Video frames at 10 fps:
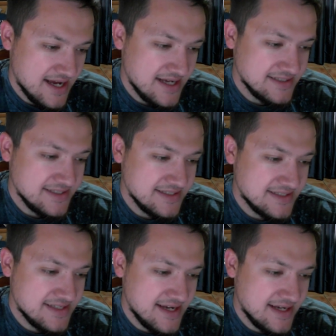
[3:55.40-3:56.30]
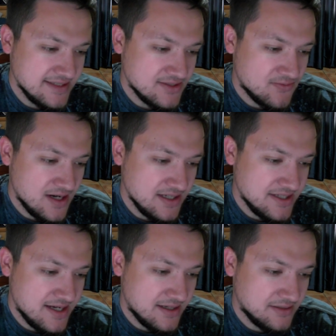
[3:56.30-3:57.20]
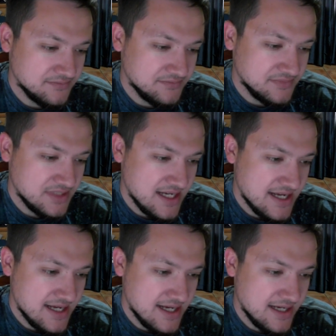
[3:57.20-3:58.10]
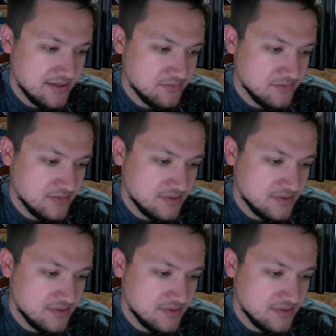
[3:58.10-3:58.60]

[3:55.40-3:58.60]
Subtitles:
as it stands right now, and